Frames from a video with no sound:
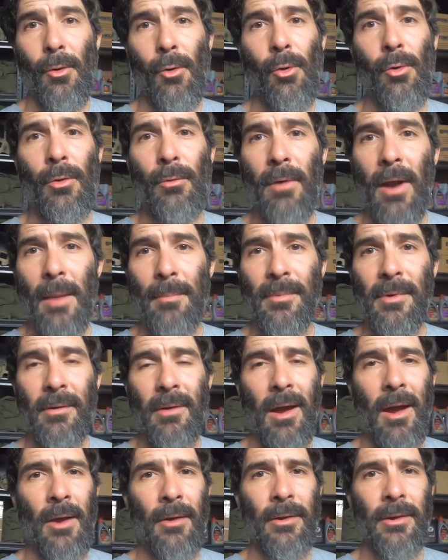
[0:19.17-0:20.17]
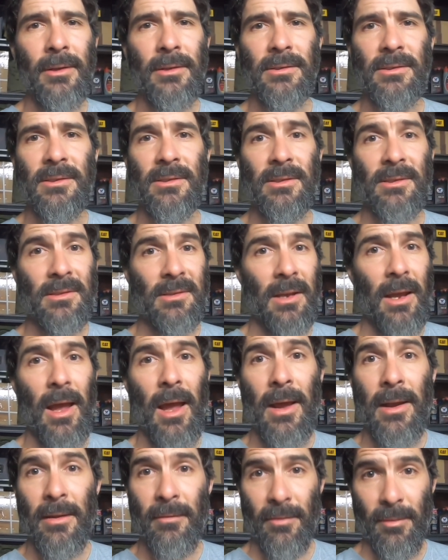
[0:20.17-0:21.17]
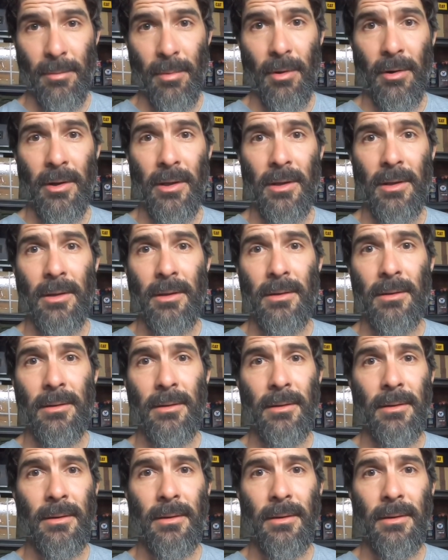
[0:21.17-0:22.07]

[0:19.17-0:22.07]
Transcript: All the Raptor owners and everybody